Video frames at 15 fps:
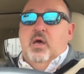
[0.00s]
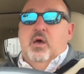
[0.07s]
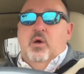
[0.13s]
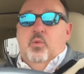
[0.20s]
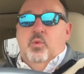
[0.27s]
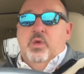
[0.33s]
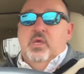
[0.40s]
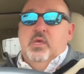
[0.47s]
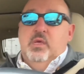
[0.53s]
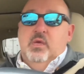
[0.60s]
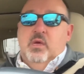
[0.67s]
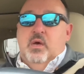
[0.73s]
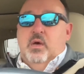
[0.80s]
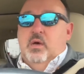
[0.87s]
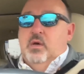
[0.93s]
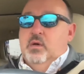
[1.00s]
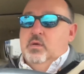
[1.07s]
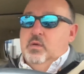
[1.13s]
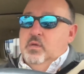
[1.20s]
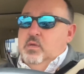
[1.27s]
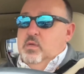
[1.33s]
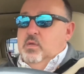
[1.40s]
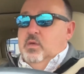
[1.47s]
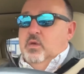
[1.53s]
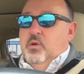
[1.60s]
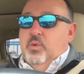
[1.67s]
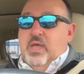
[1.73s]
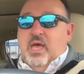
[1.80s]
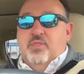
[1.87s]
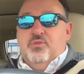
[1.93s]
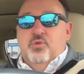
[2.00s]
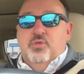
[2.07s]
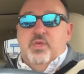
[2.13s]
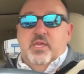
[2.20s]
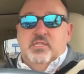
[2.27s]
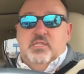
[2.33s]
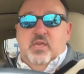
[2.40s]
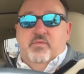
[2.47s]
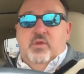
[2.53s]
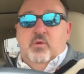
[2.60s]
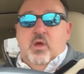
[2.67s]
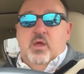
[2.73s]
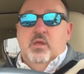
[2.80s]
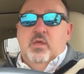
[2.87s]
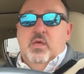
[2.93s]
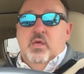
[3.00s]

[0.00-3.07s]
We got through Thanksgiving, right?